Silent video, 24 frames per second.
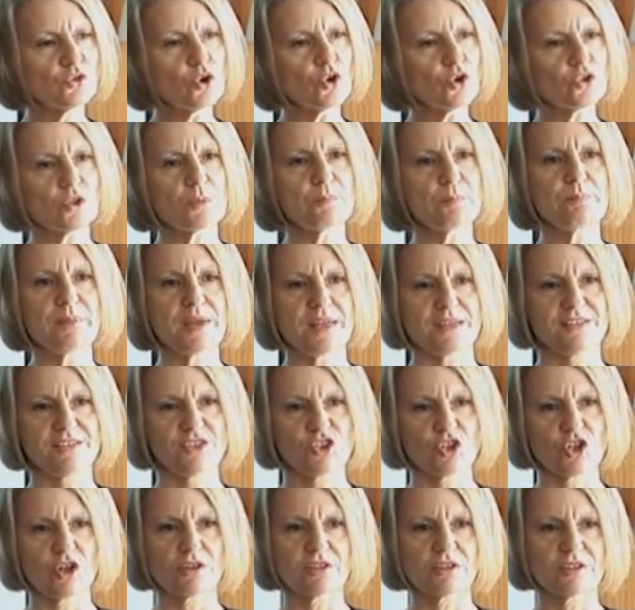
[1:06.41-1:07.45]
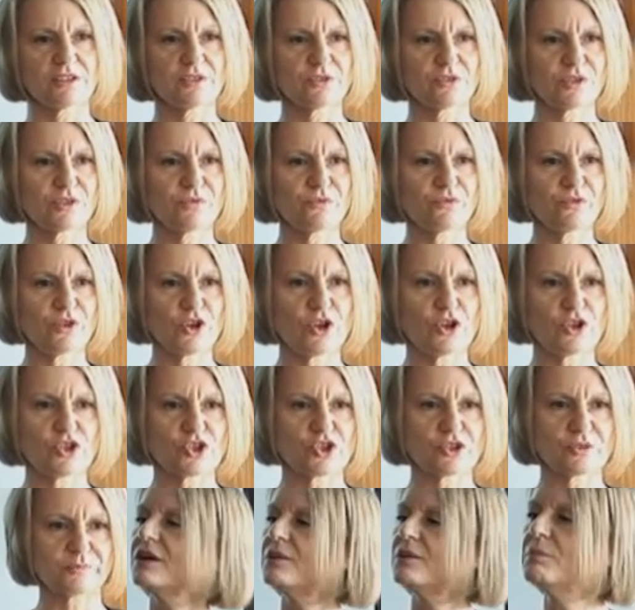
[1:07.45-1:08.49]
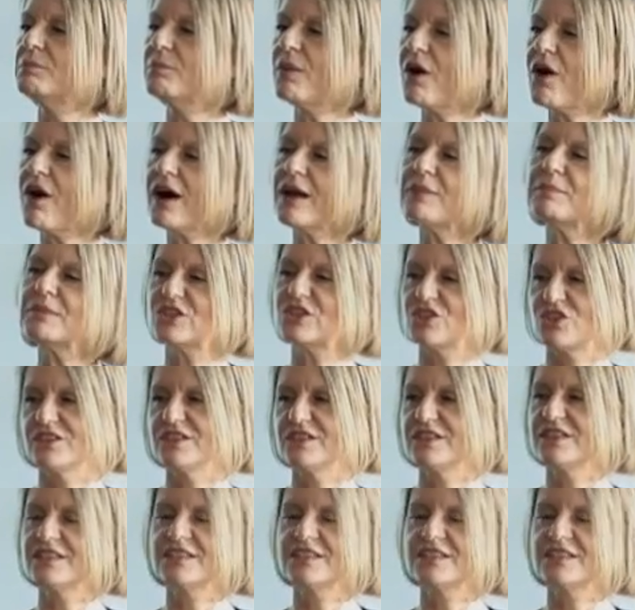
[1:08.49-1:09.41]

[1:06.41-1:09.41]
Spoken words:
got the best chance of conversion. My mission